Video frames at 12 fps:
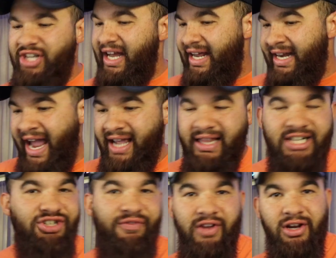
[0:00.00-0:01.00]
You got to
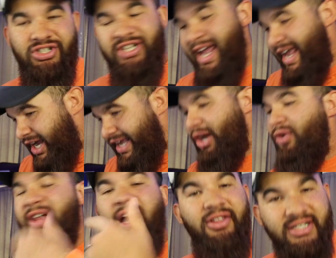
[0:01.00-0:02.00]
annihilate your fears and get
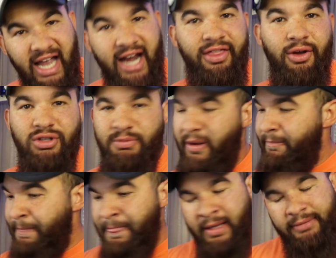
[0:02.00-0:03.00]
on the other side of those. But
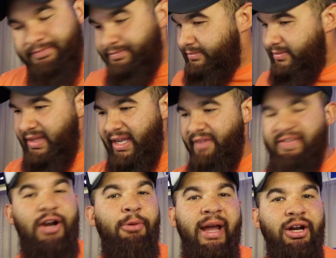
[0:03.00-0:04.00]
if
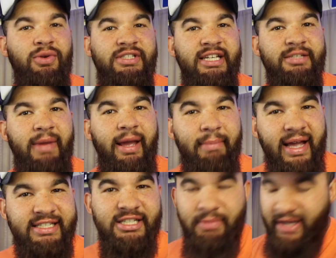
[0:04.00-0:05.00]
that don't make no sense, man,
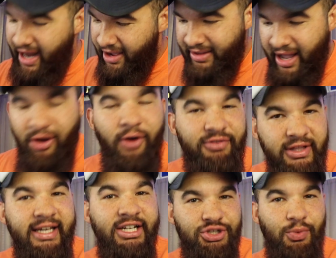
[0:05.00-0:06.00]
message me and I'll
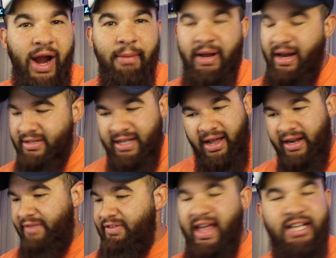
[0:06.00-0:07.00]
hopefully get you right, man. I'll
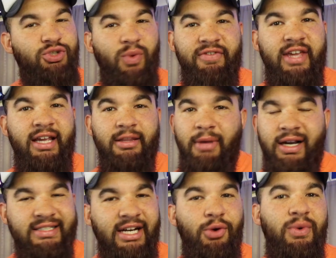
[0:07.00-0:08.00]
give you that swift kick in the butt,
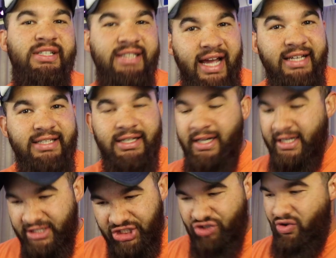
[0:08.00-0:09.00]
because I know what it's like to
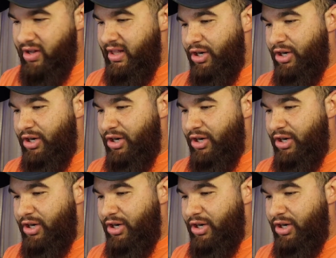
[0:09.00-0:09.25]
struggle.